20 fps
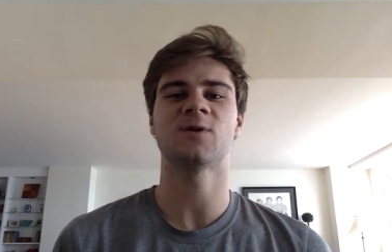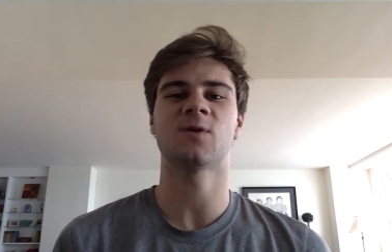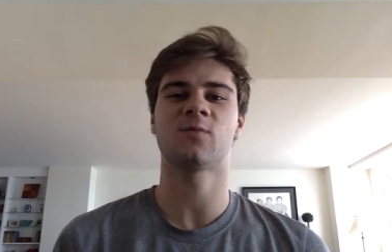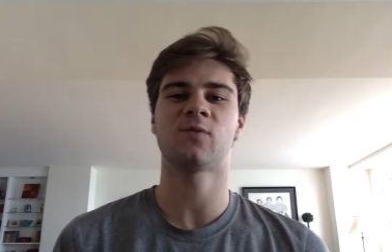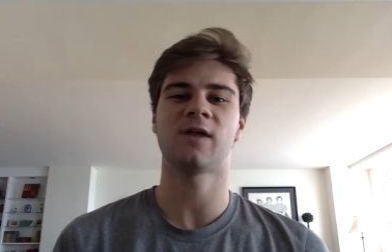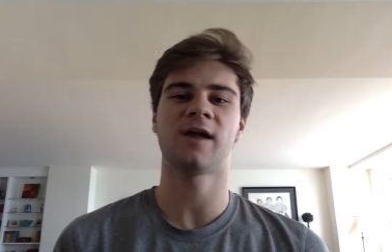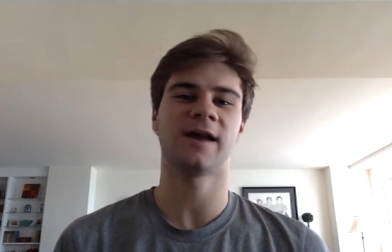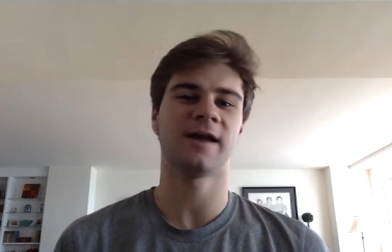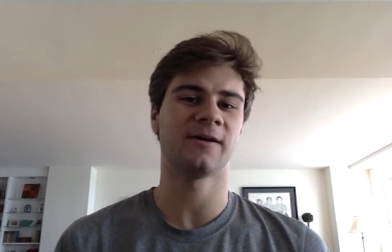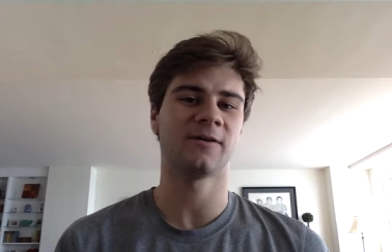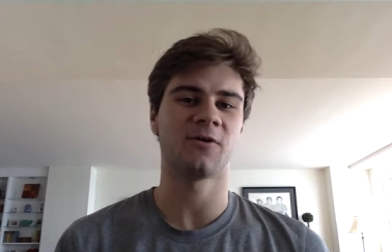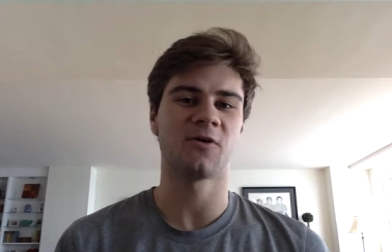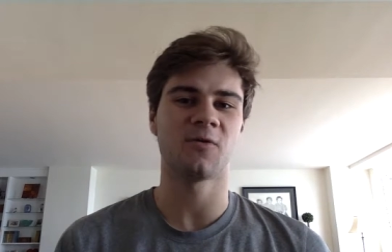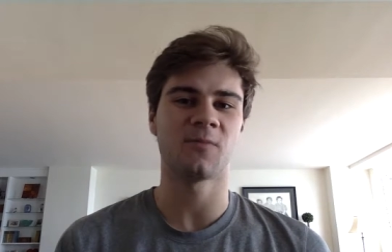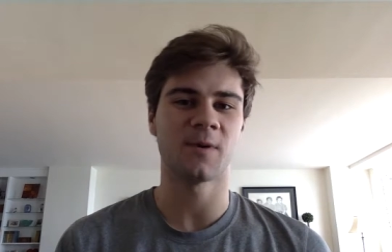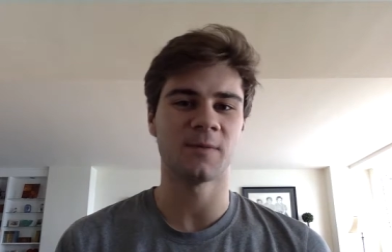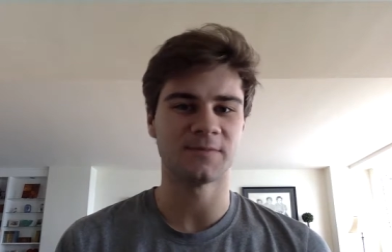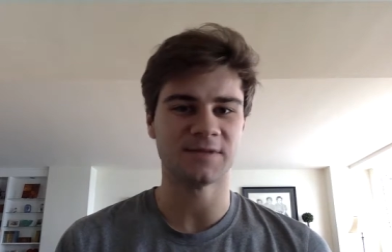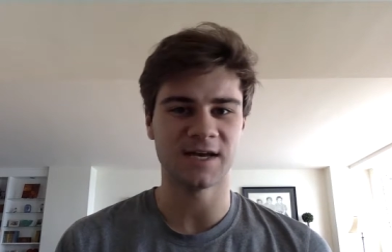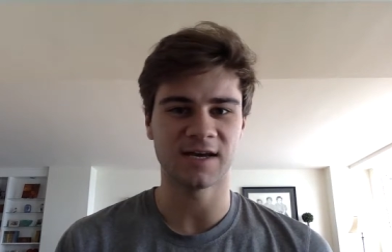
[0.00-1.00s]
They're playing at
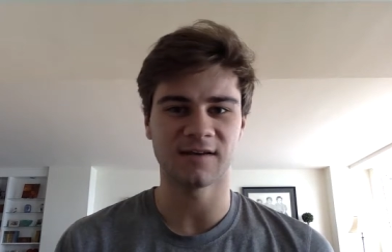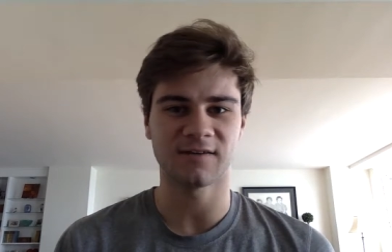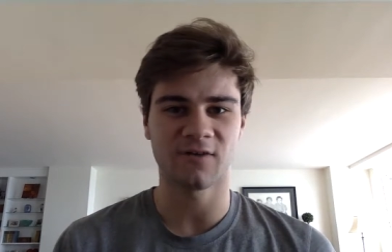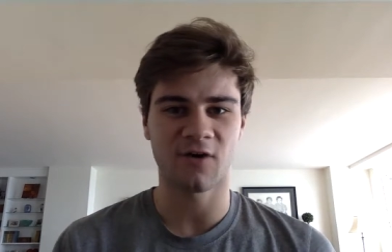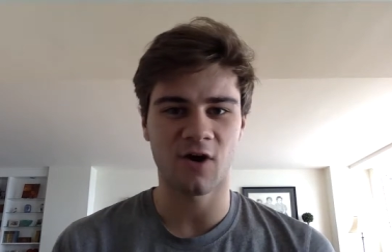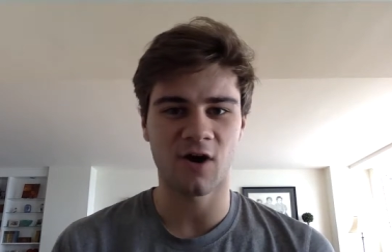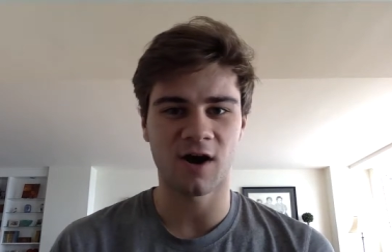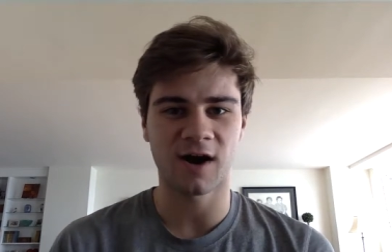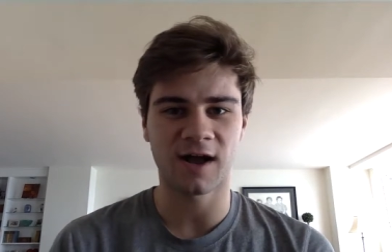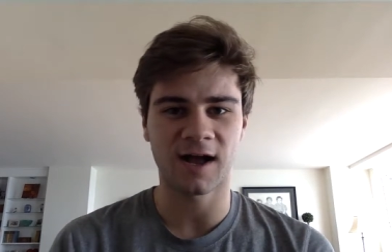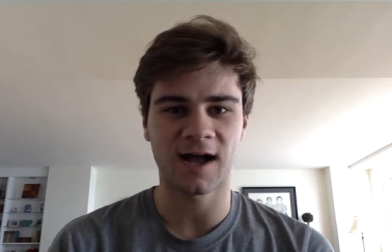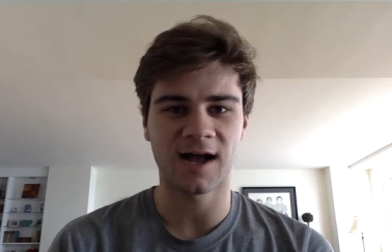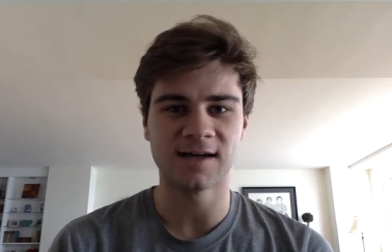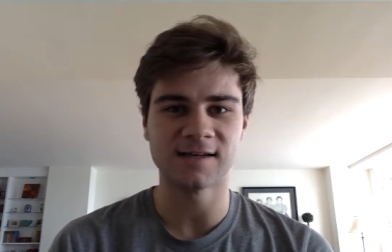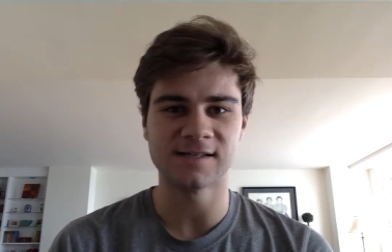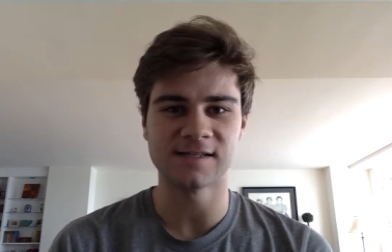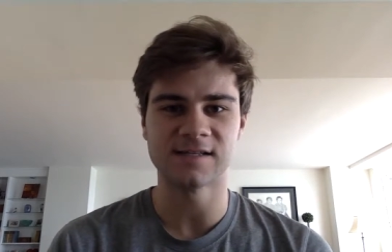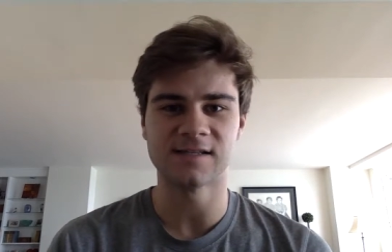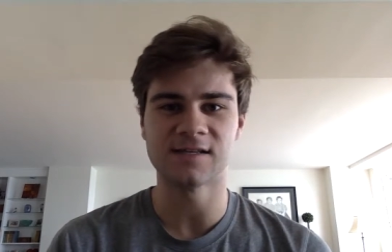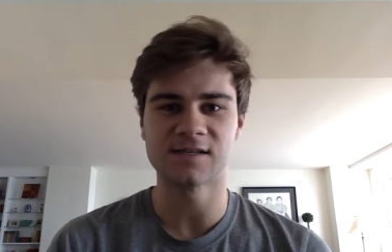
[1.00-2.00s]
home. I'm taking the
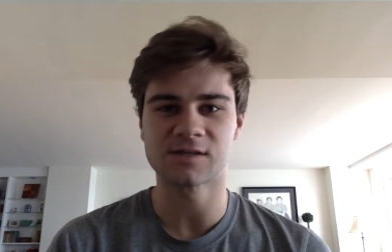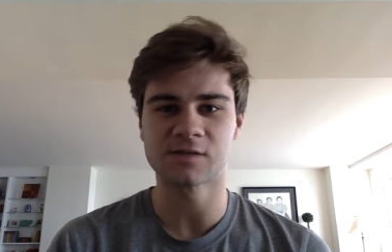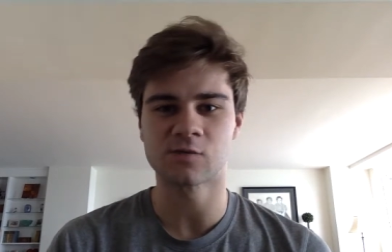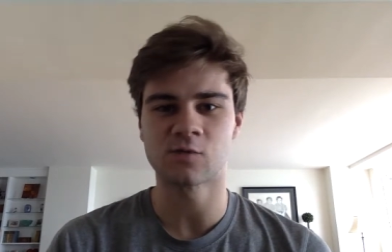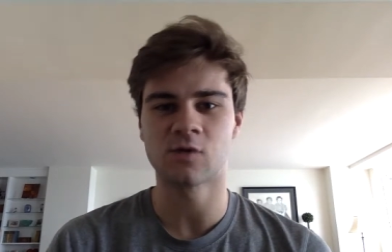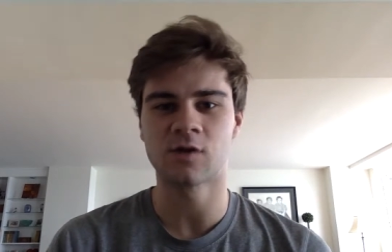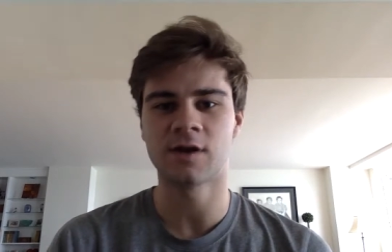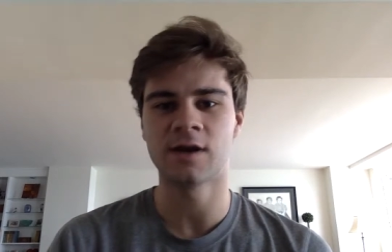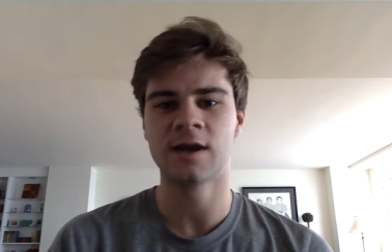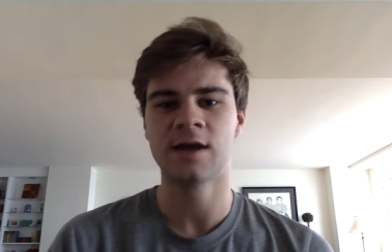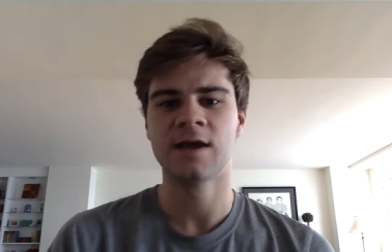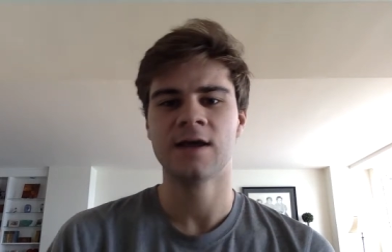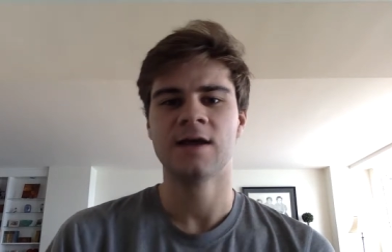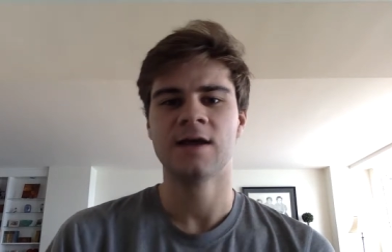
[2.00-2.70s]
Hawkeyes in this one.